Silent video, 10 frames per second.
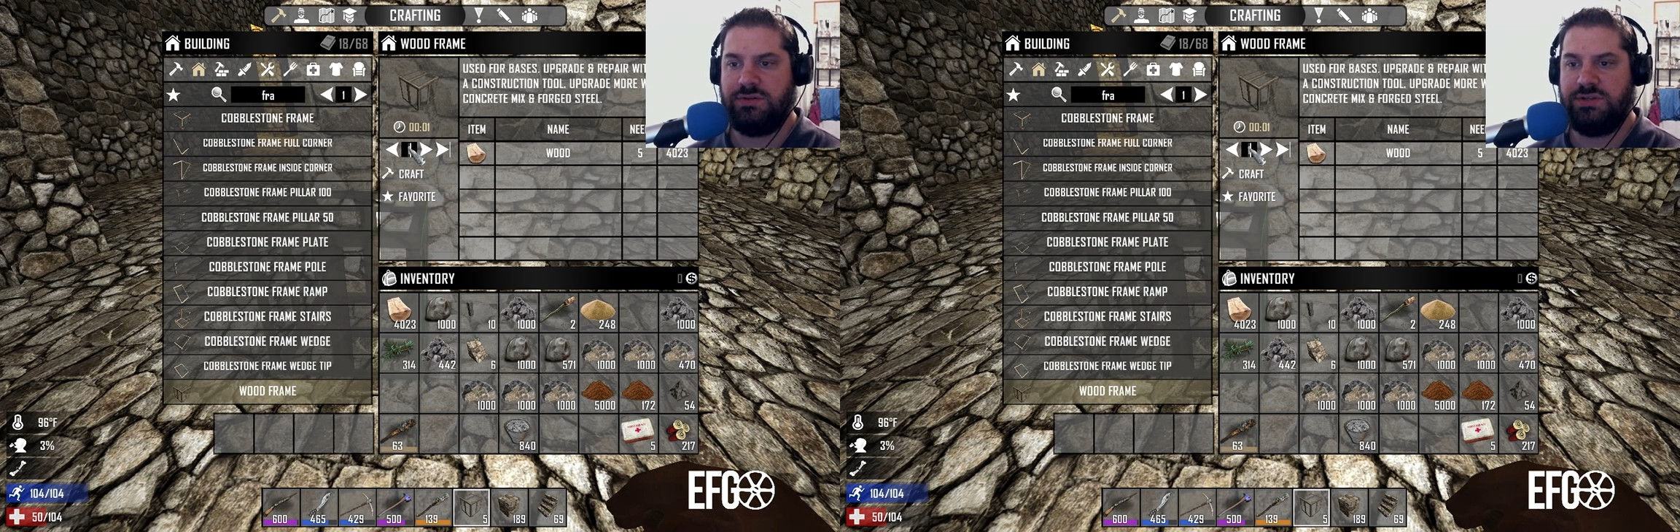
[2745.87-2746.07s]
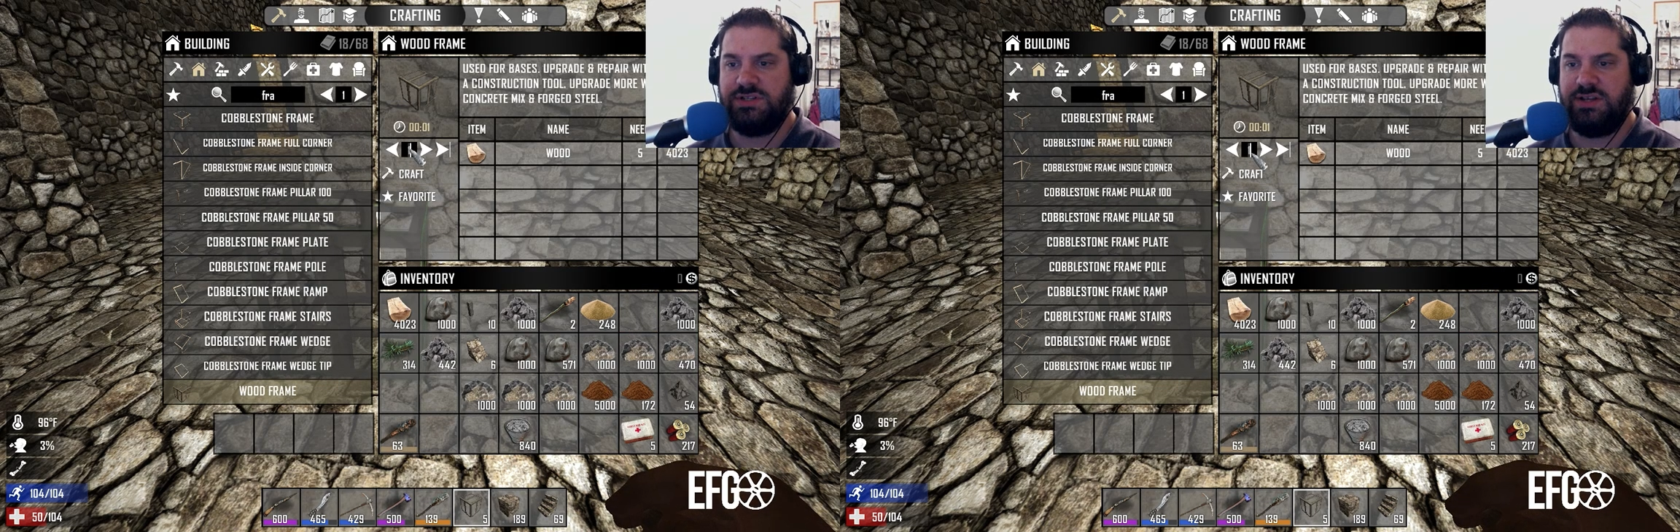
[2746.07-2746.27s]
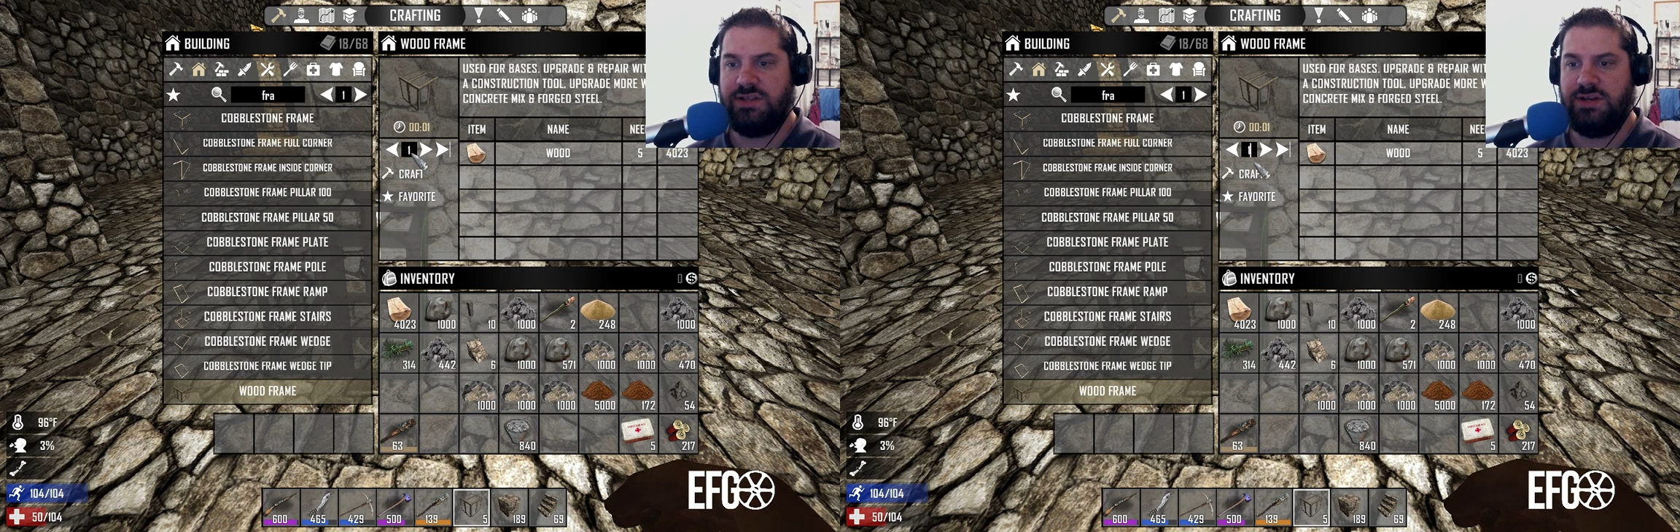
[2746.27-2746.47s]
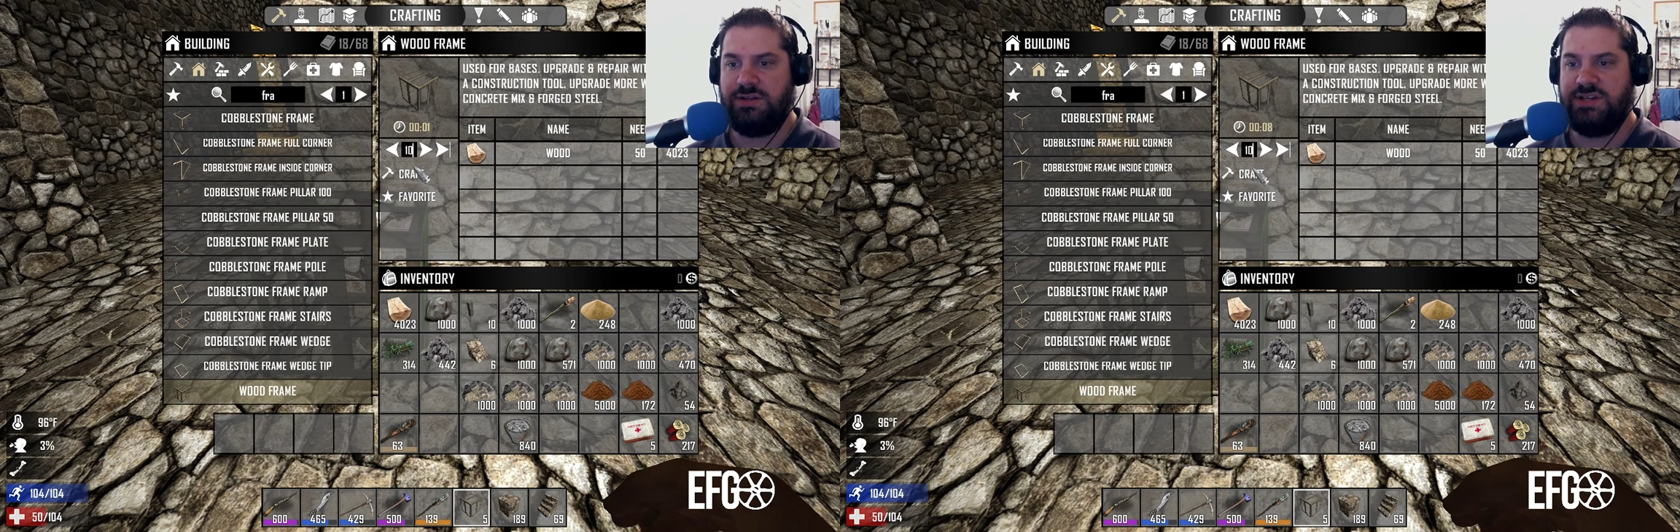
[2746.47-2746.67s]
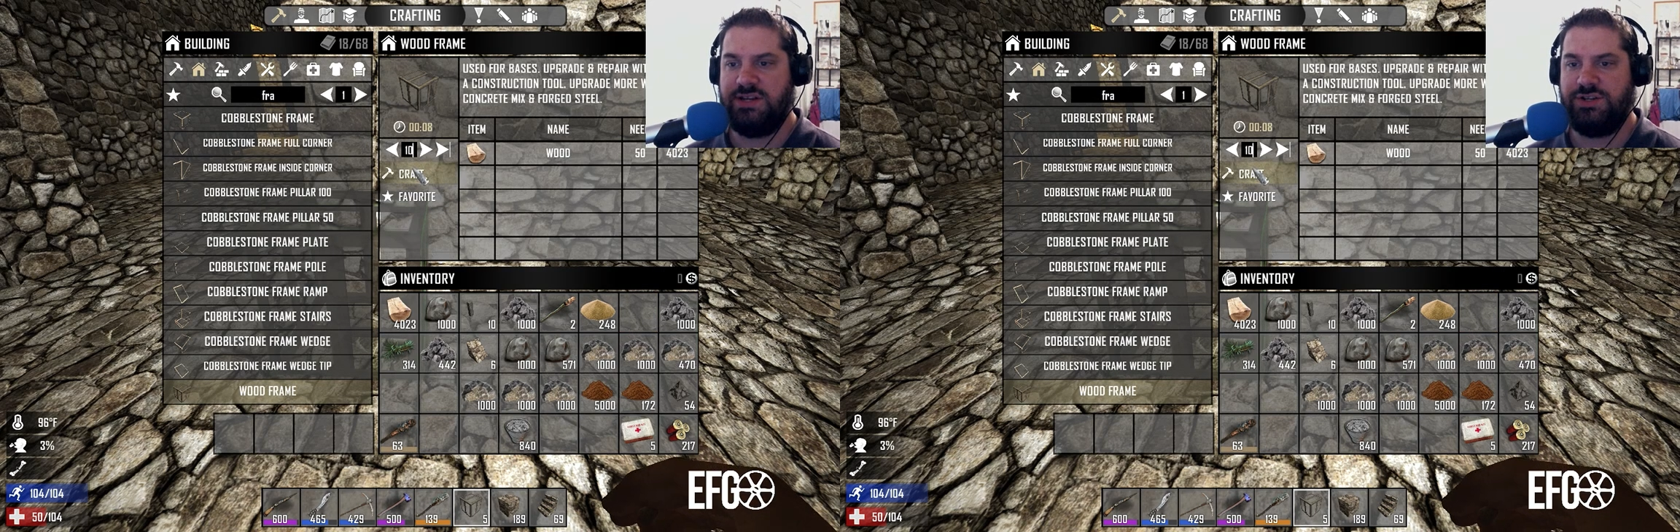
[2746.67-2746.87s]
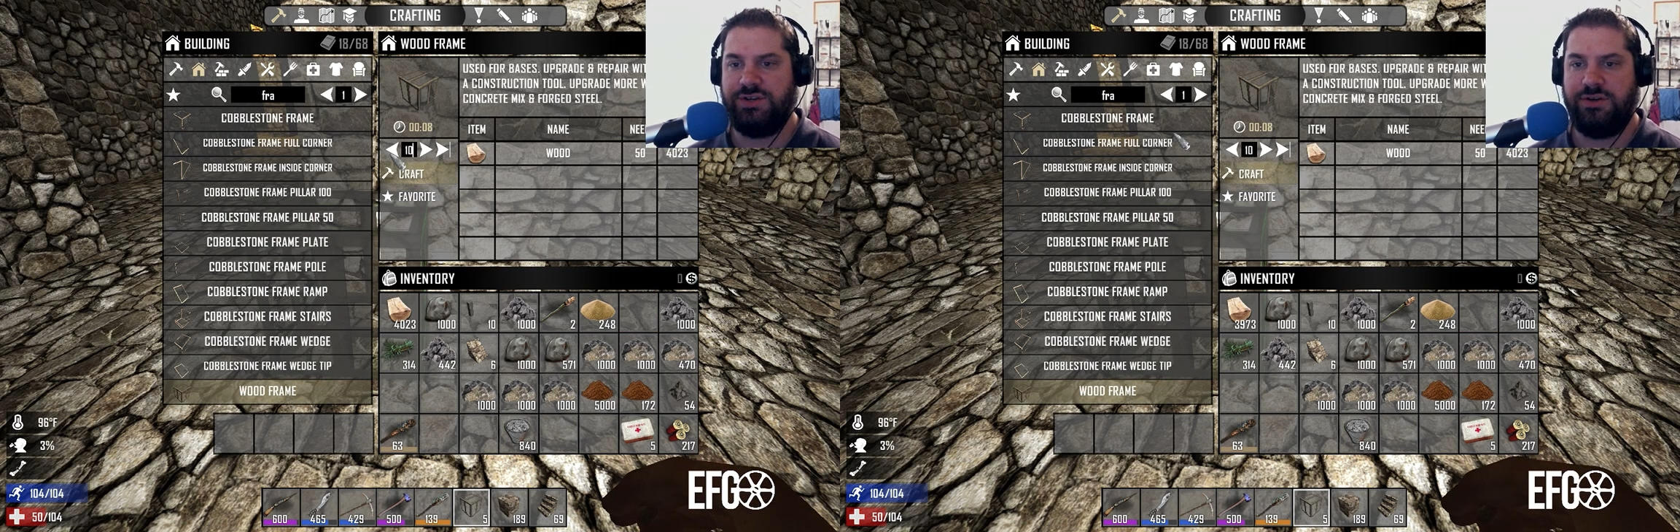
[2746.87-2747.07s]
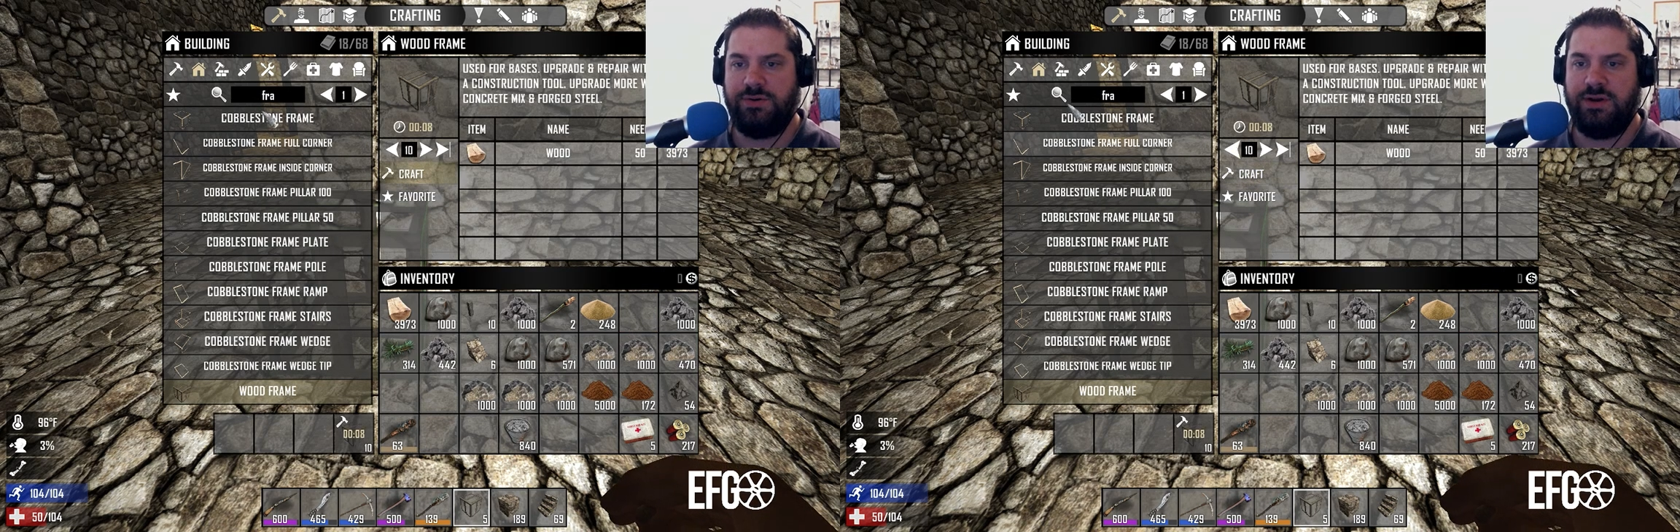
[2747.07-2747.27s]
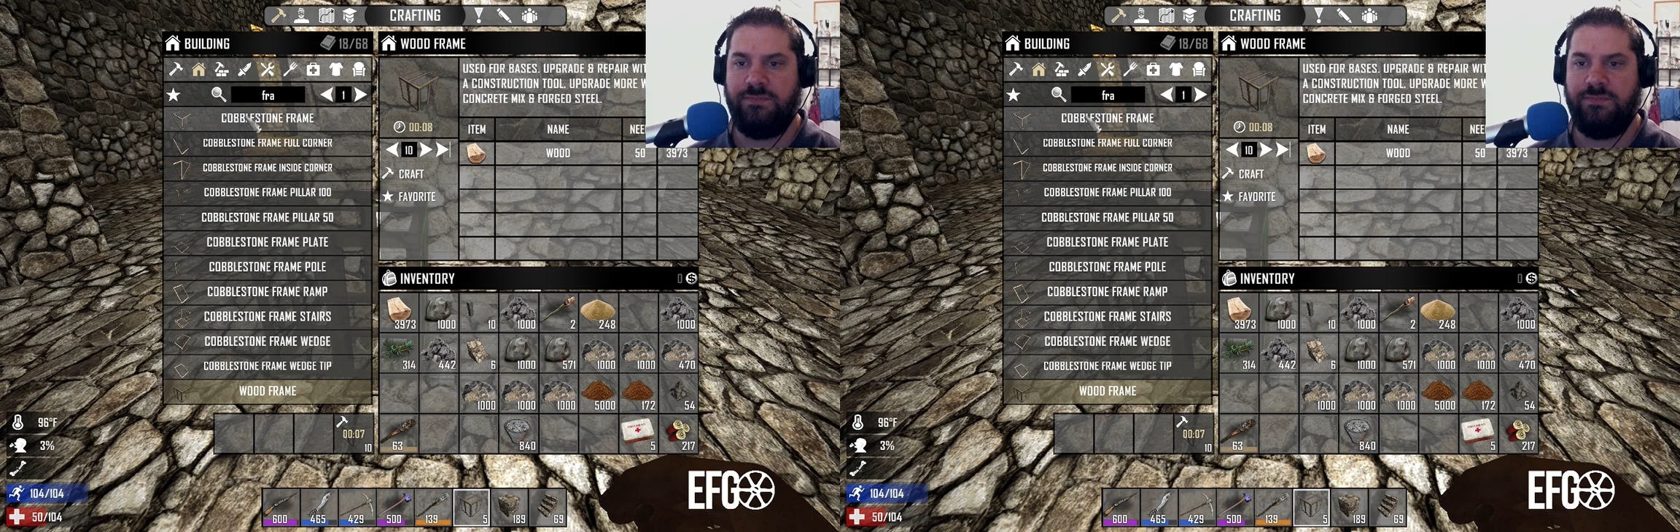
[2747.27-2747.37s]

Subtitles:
This, I think, 10 should do it.